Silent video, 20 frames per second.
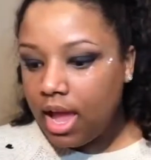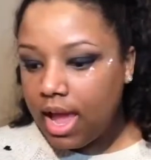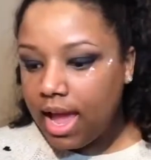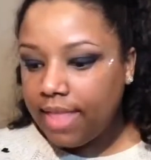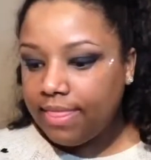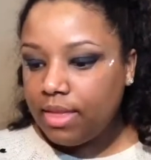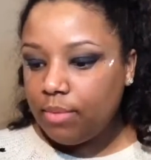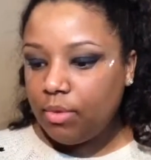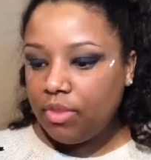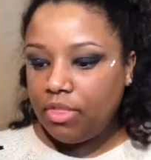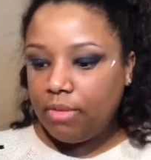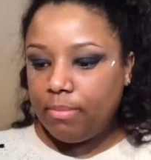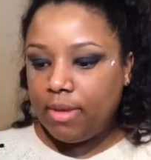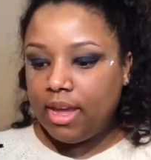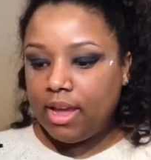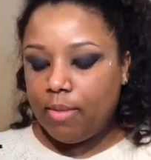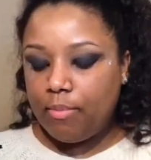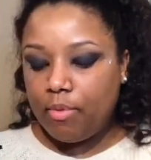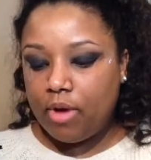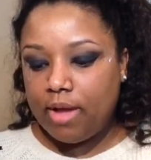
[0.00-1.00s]
And then with the
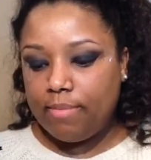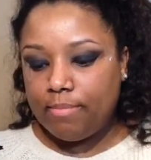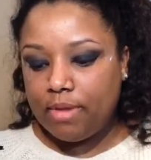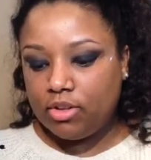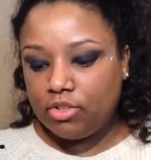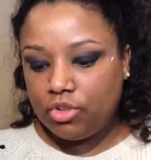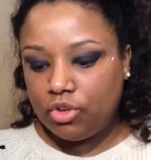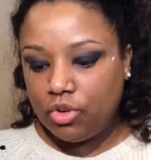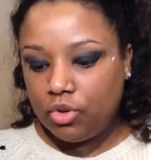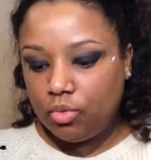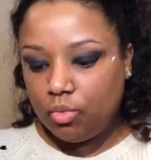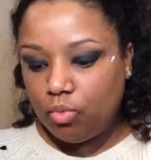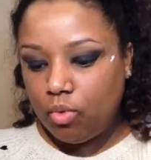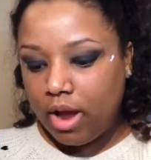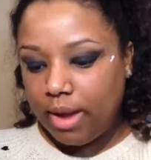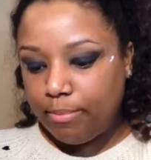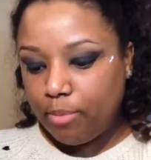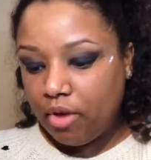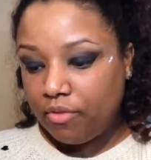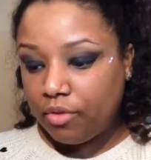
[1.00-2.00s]
makeup wipe, make sure you
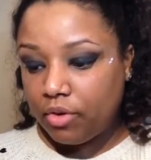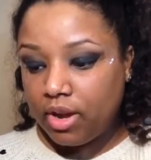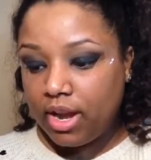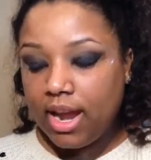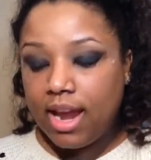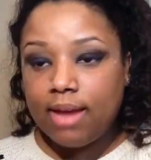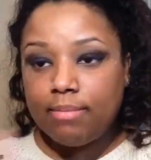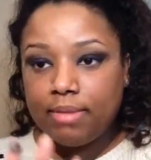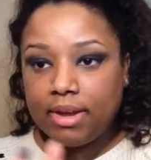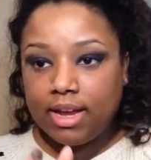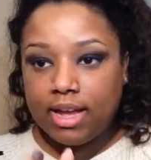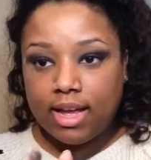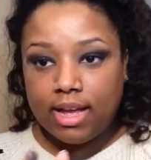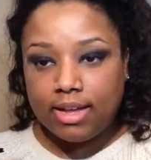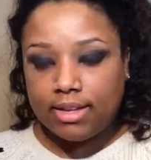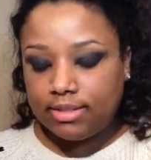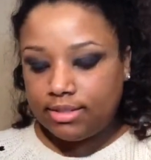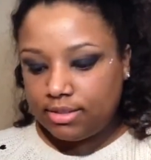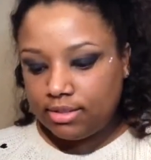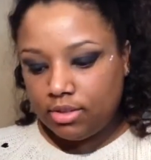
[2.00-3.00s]
wipe off your hand
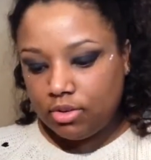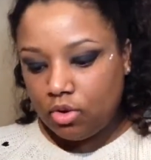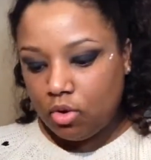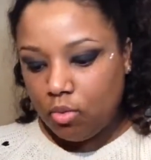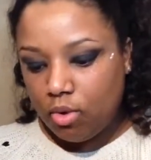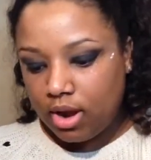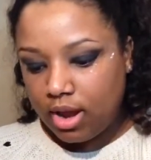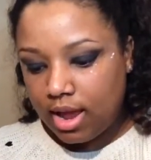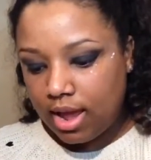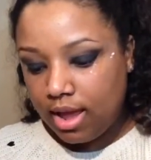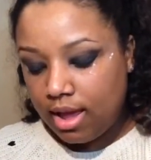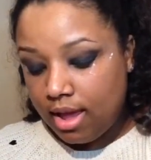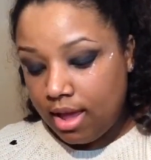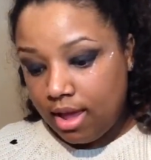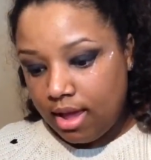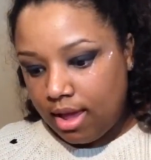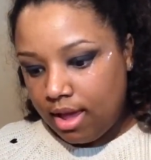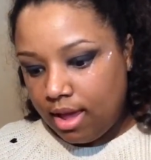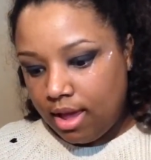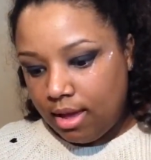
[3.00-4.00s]
because you don't want to
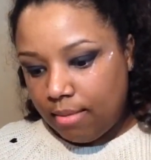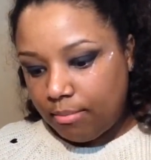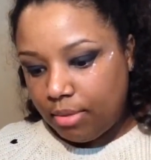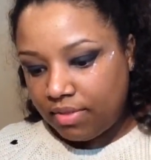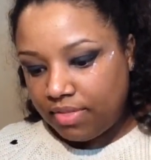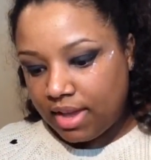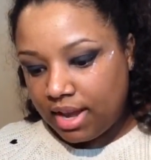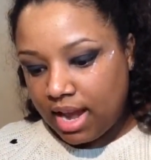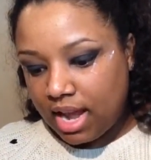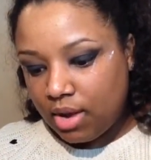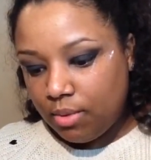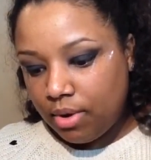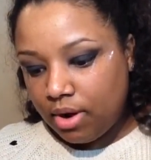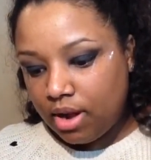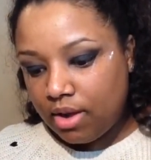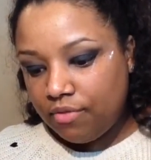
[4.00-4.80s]
put that anywhere.